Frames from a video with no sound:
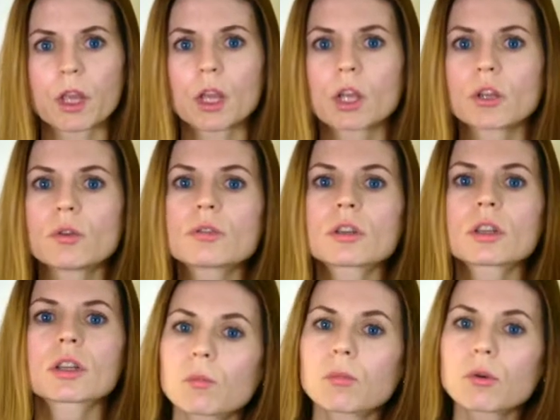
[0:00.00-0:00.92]

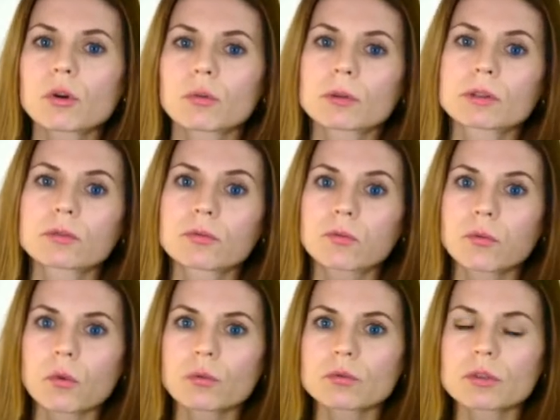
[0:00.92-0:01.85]
Using borrowed
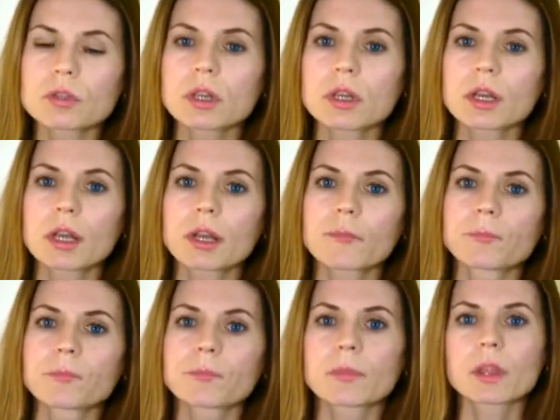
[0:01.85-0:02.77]
funds
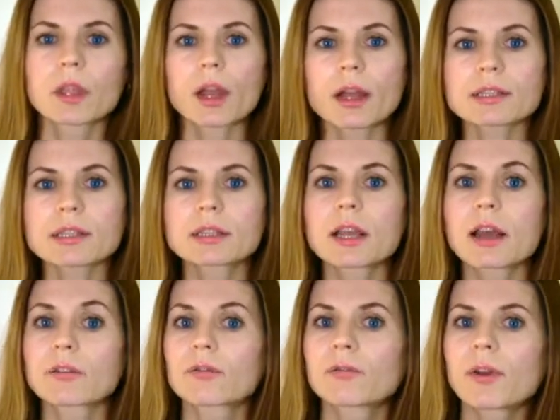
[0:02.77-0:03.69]
has an
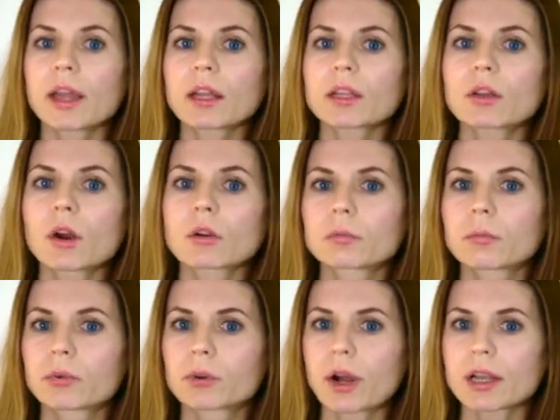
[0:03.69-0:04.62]
effect on
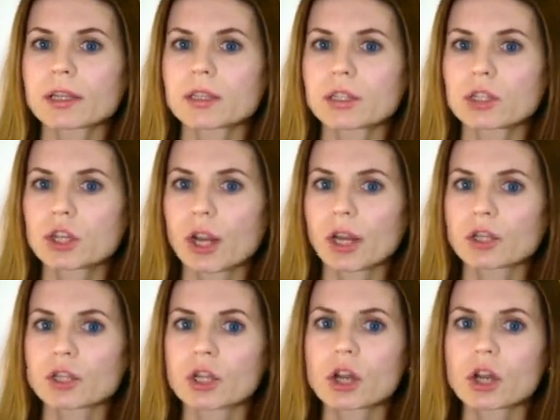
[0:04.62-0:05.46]
price change.